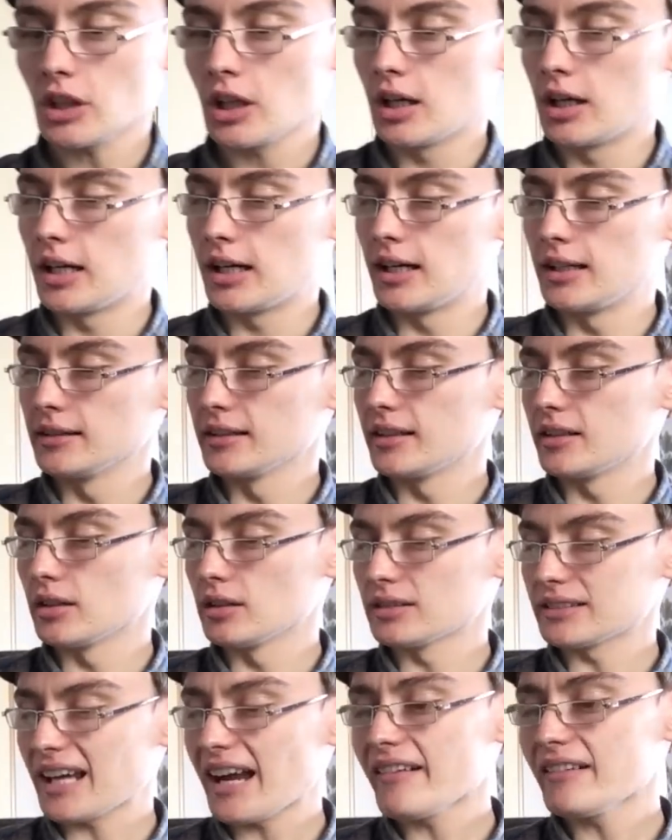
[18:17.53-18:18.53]
A uh,
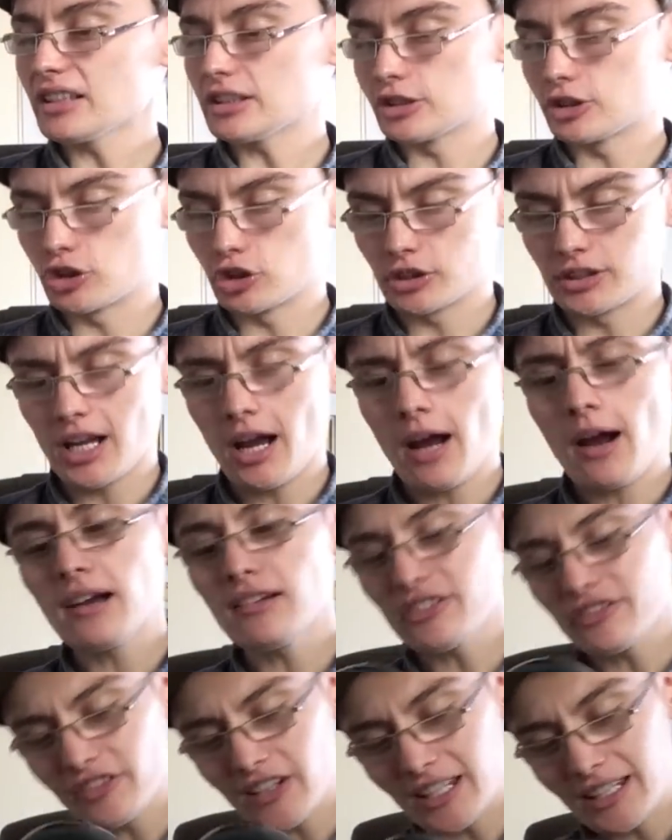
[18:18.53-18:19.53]
little character jug. Now I
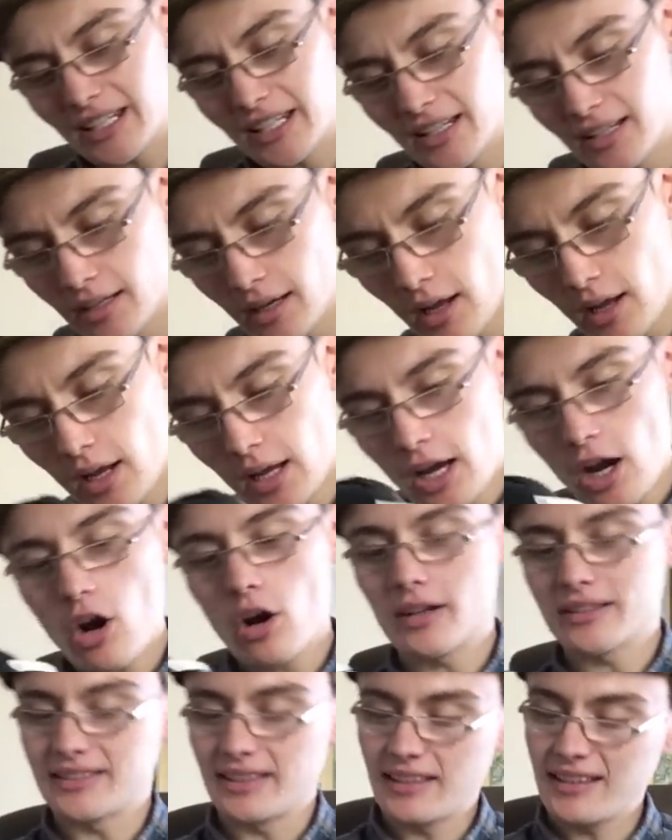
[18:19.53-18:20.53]
was thinking,
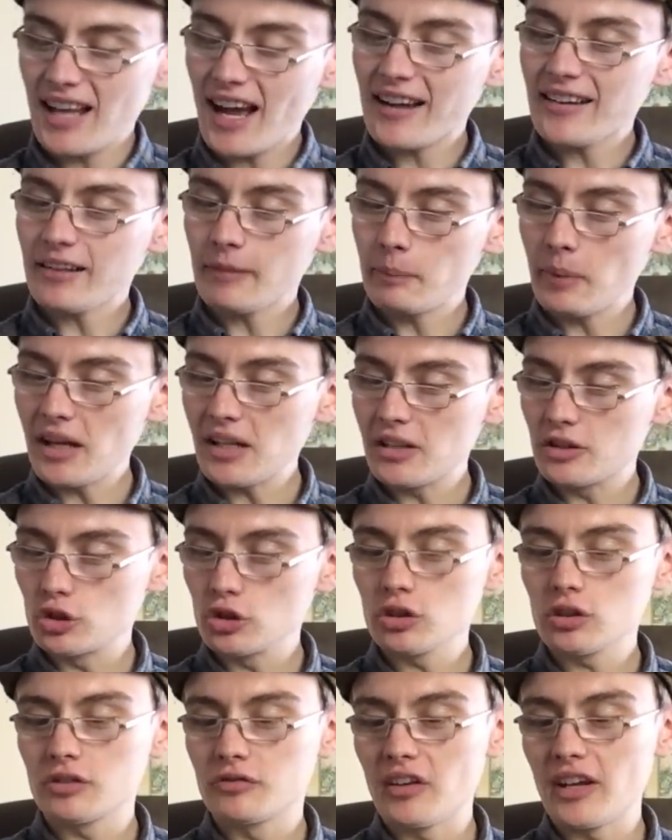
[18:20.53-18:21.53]
oh, it's a nice big
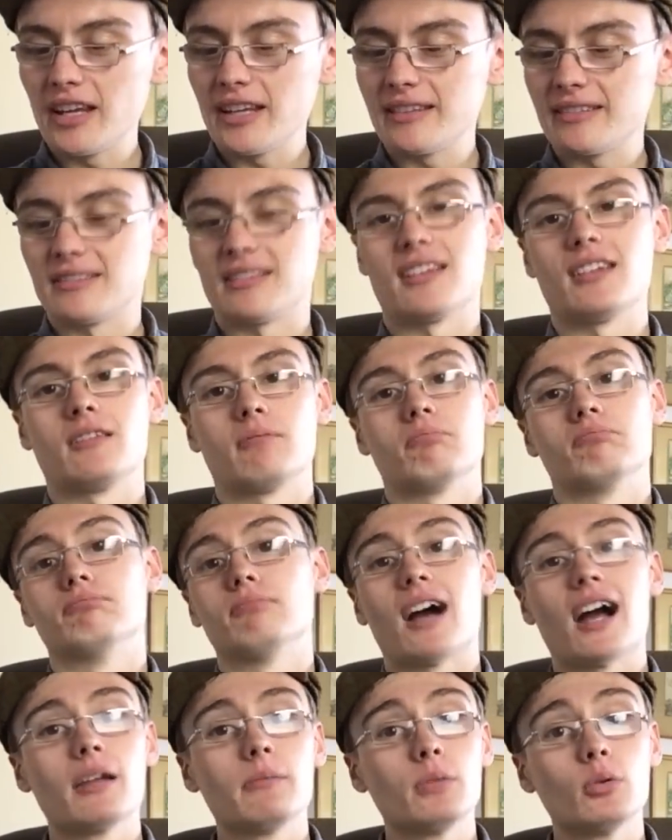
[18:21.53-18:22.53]
jug this,
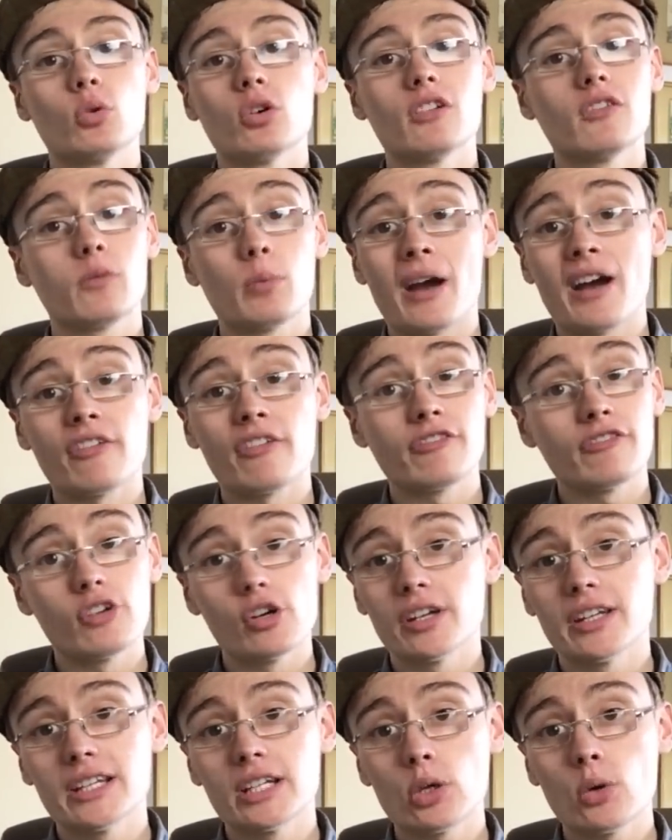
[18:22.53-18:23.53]
might be worth about
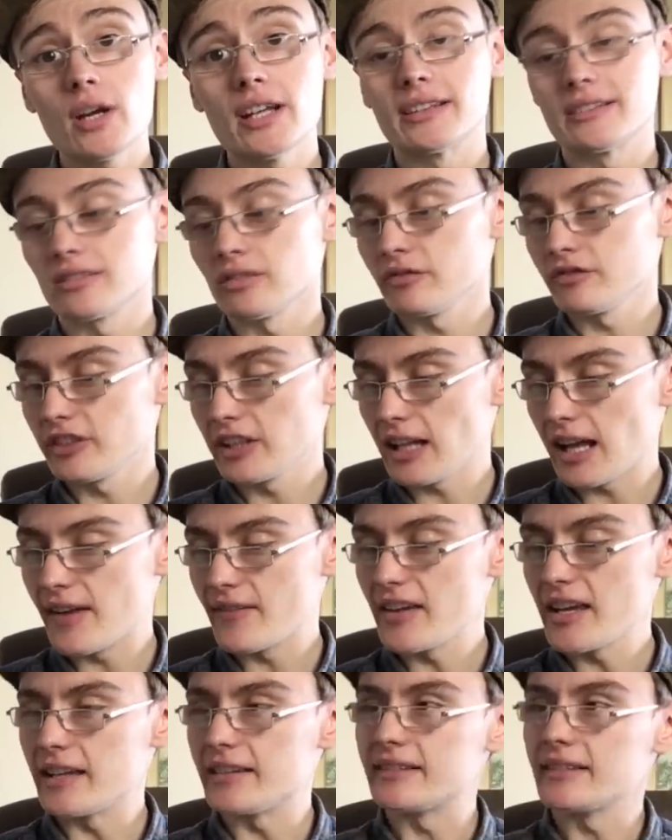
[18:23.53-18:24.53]
30 quid, something
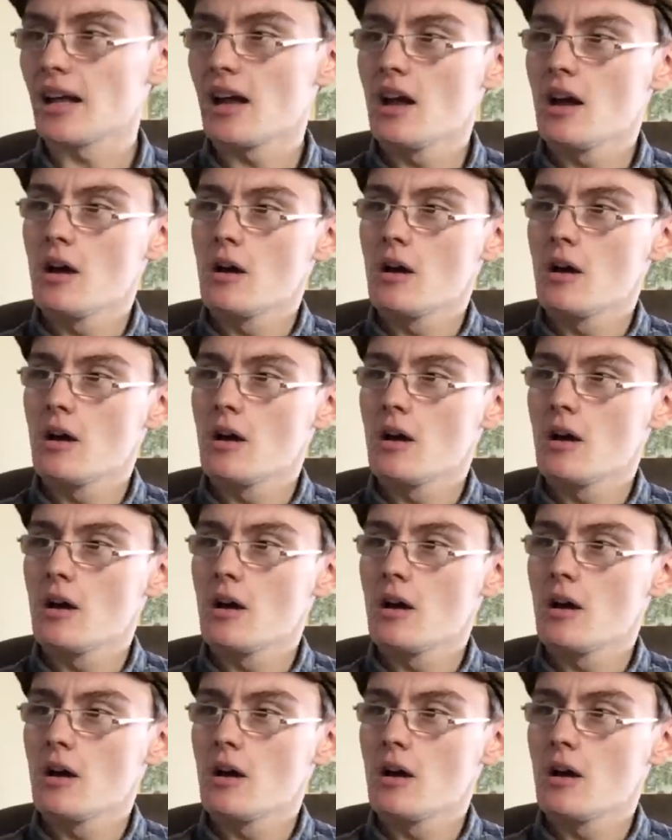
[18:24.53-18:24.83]
like this.